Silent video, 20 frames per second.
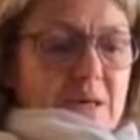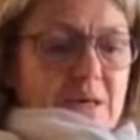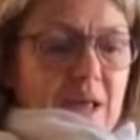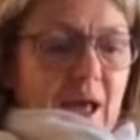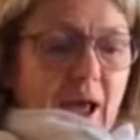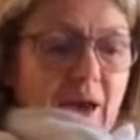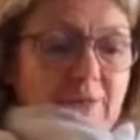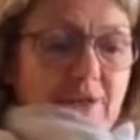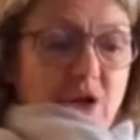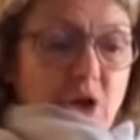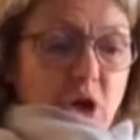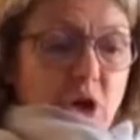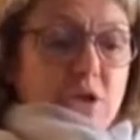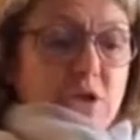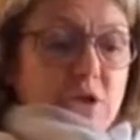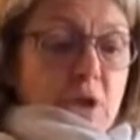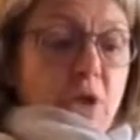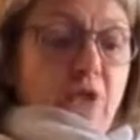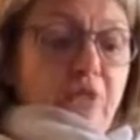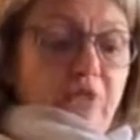"that having
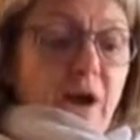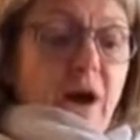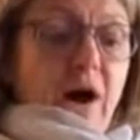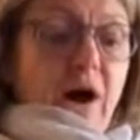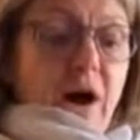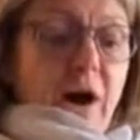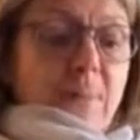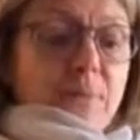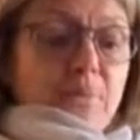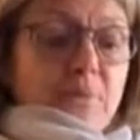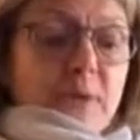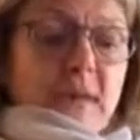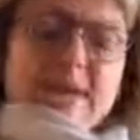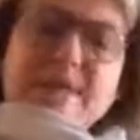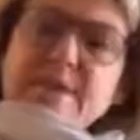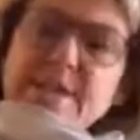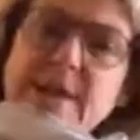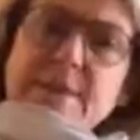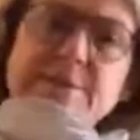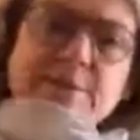got so far,
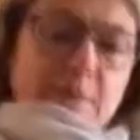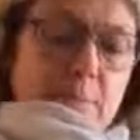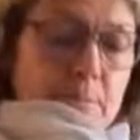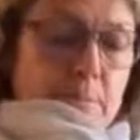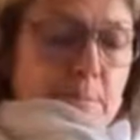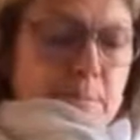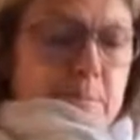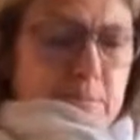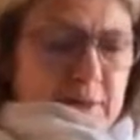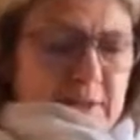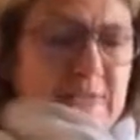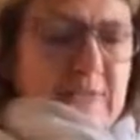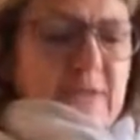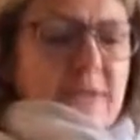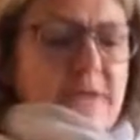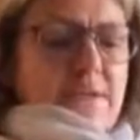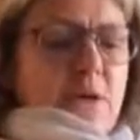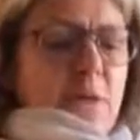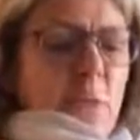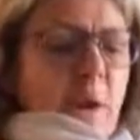it seems a
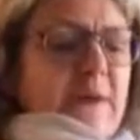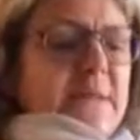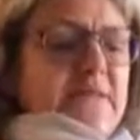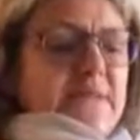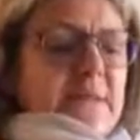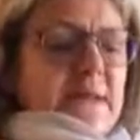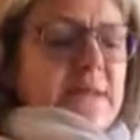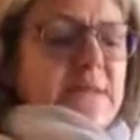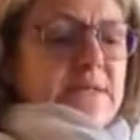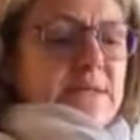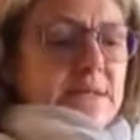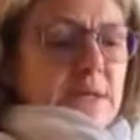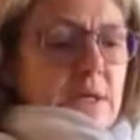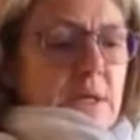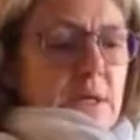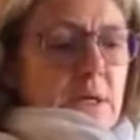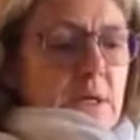pity to waste it."